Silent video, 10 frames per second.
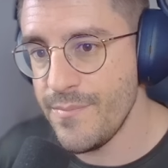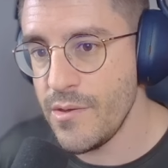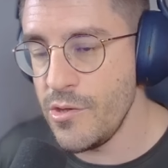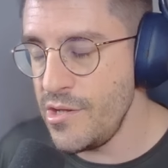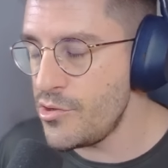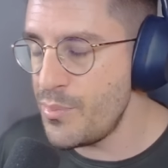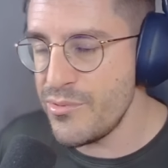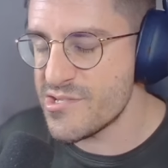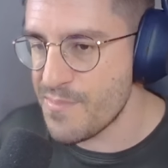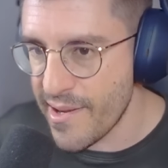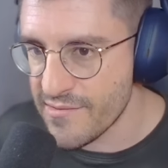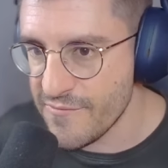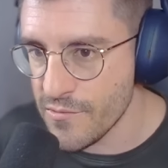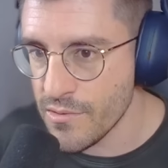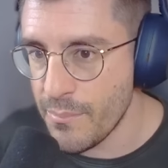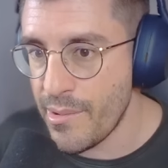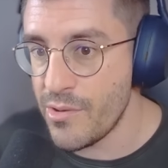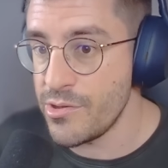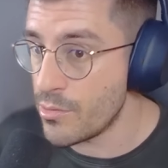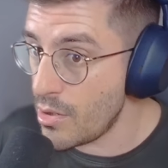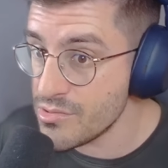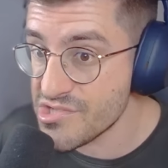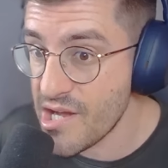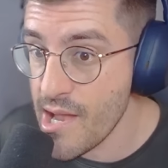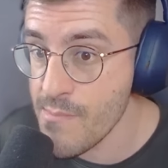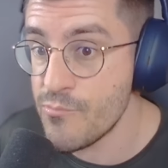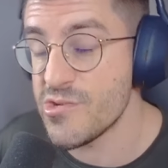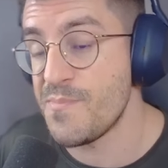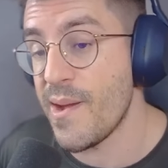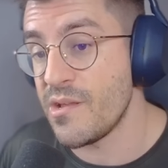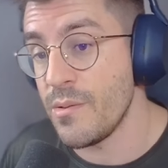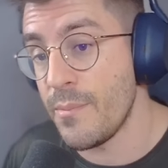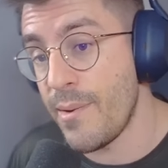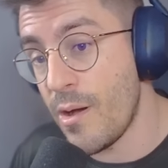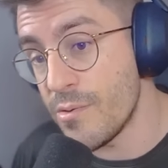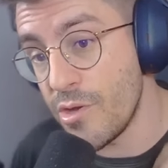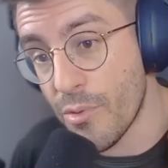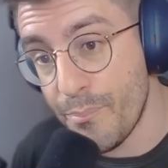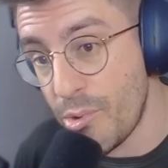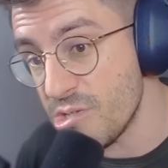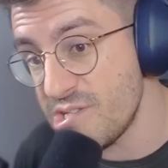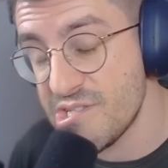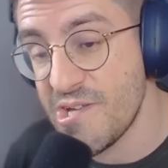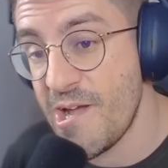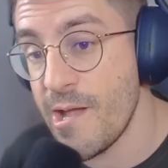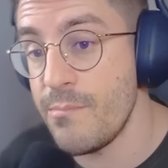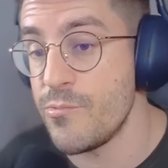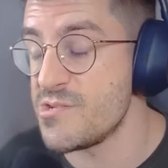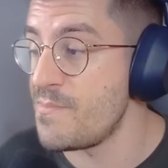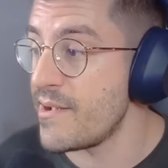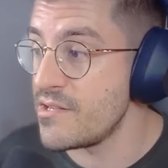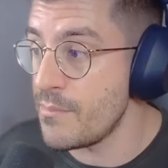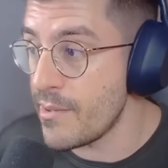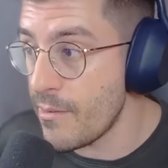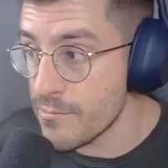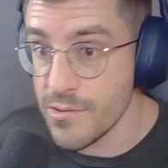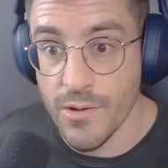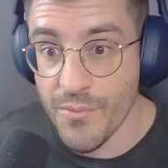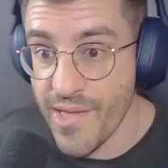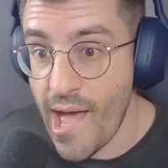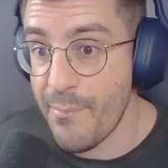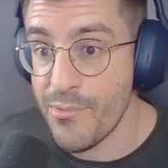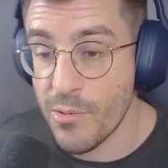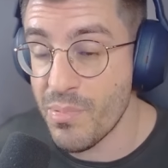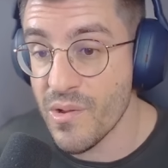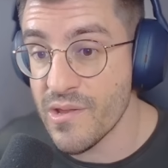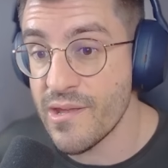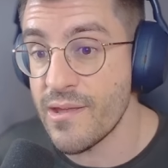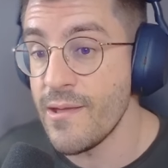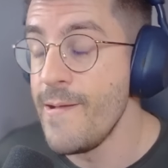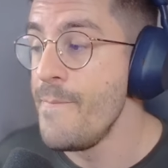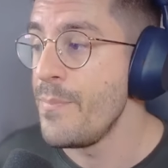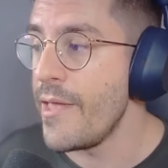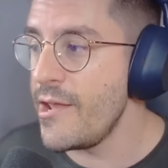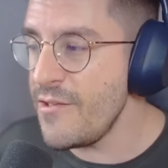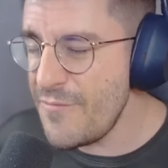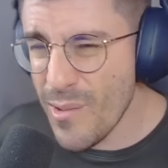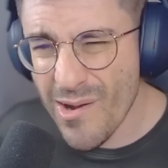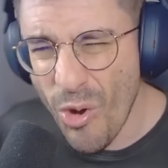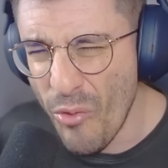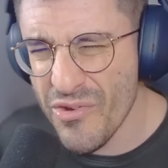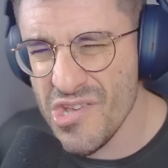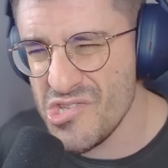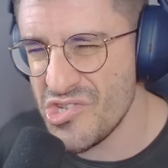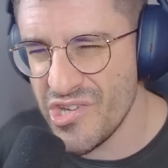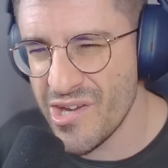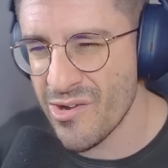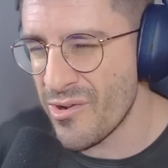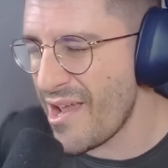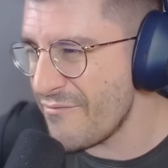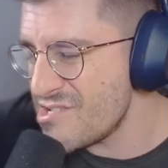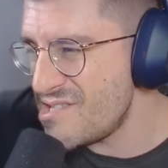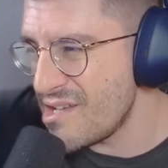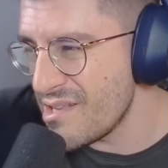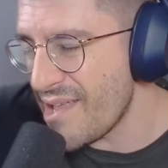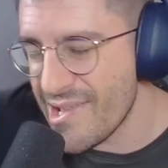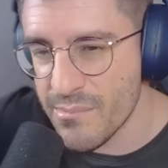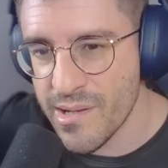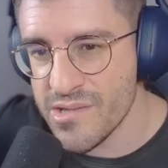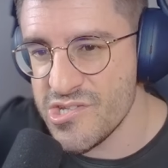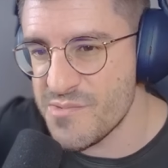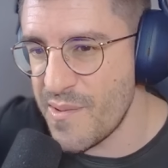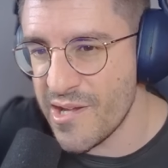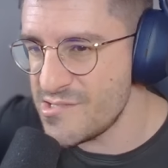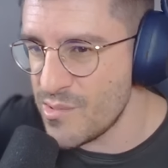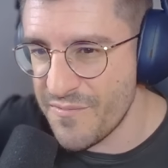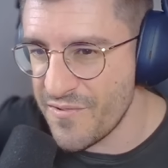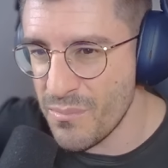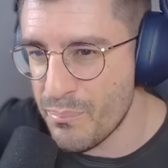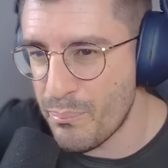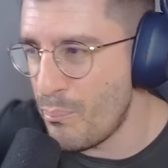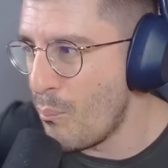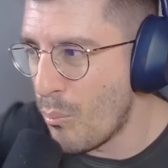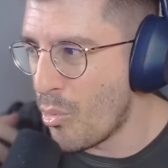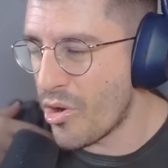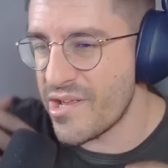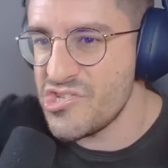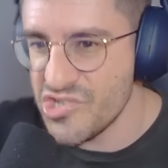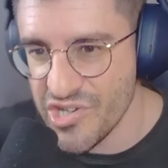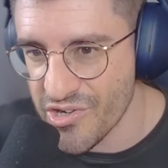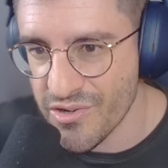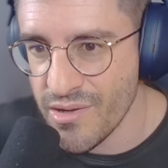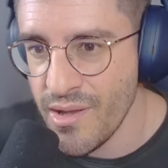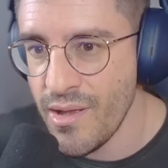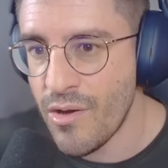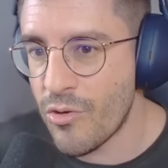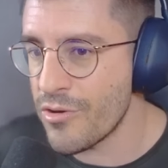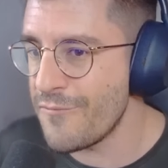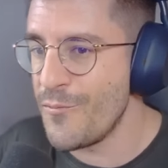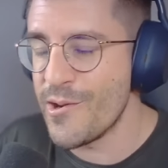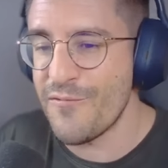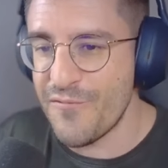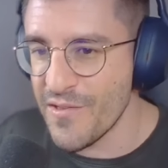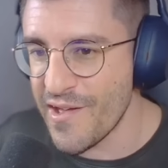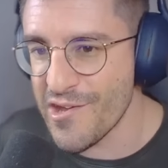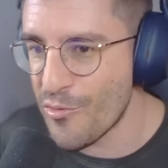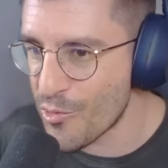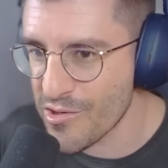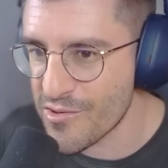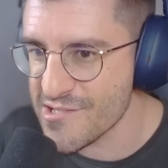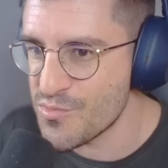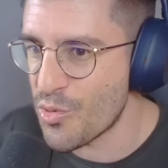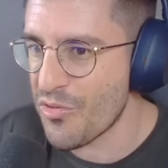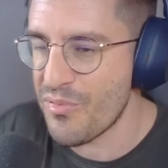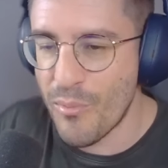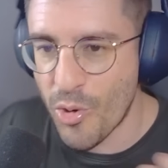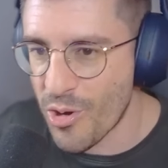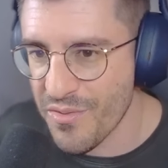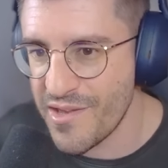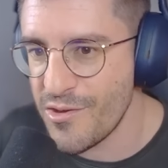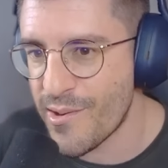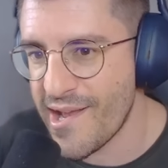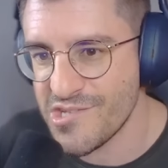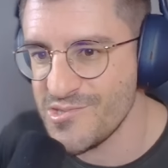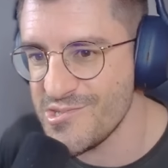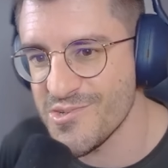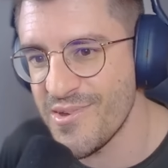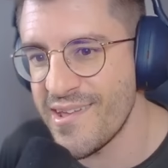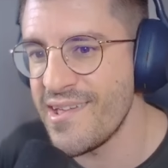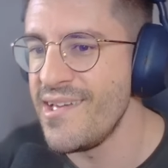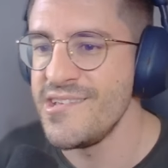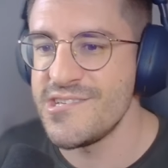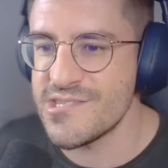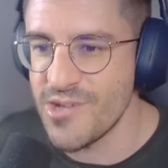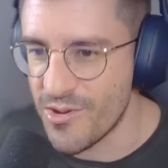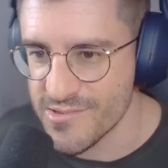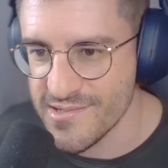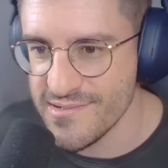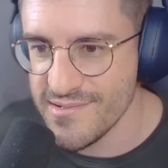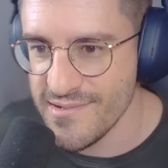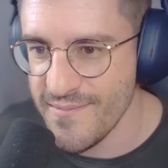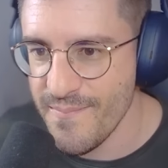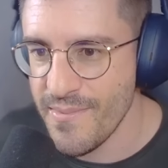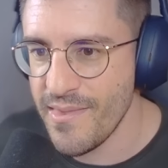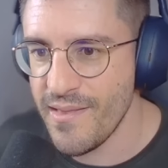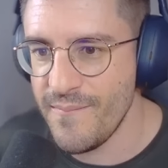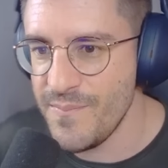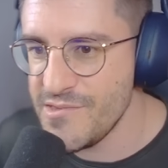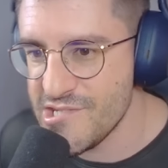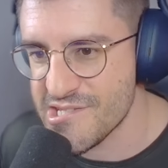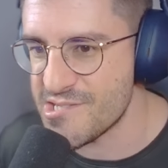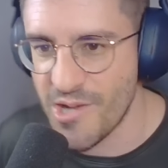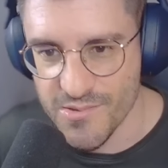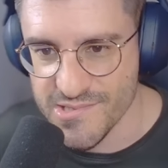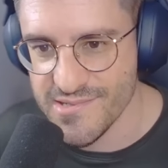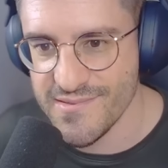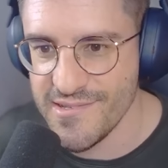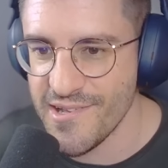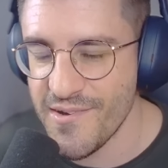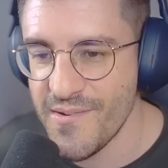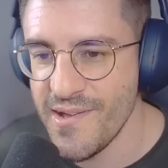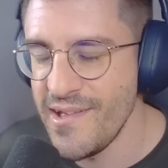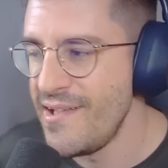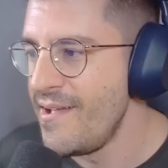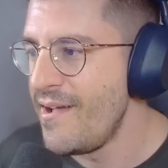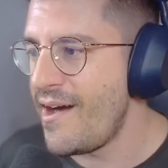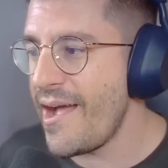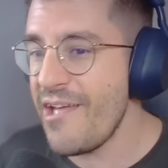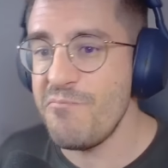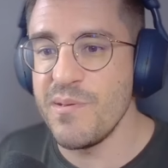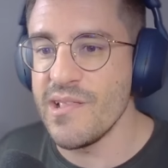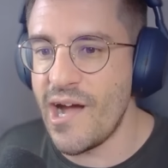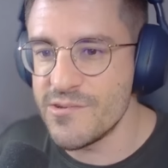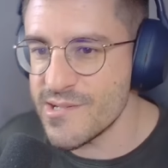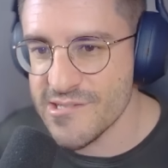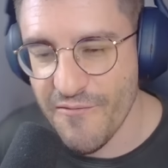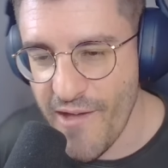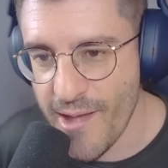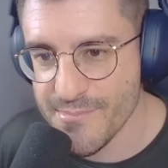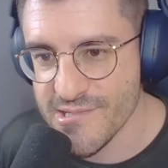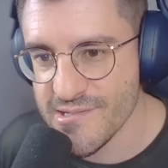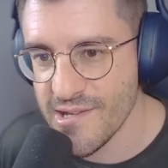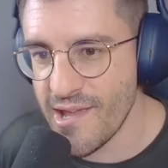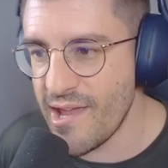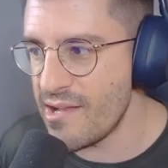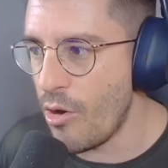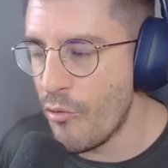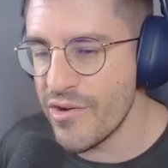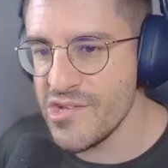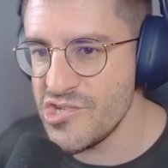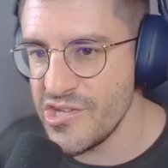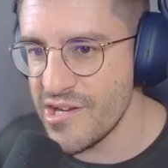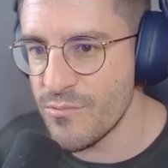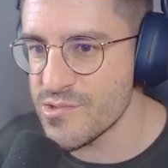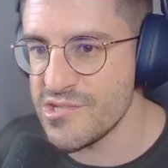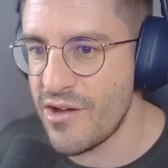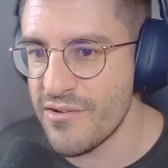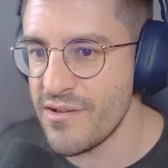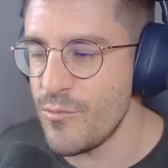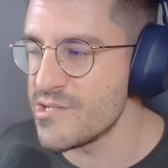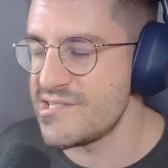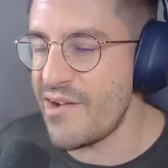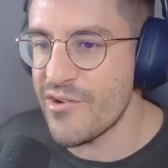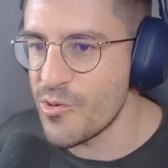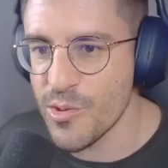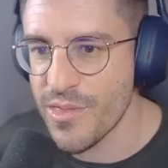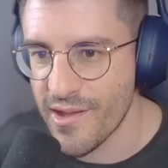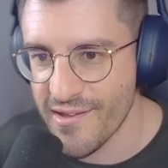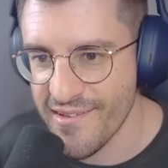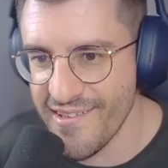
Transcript: you need to be respectful about your own time, respectful about your boss's time, respectful about, the app you are building. And if you are over-engineered on every single element just because you want to feel more engineer, or if you want to feel that your work is worth more than you are actually doing, just don't. Just don't, I have built hundreds of apps, and over-engineer was never a good thing.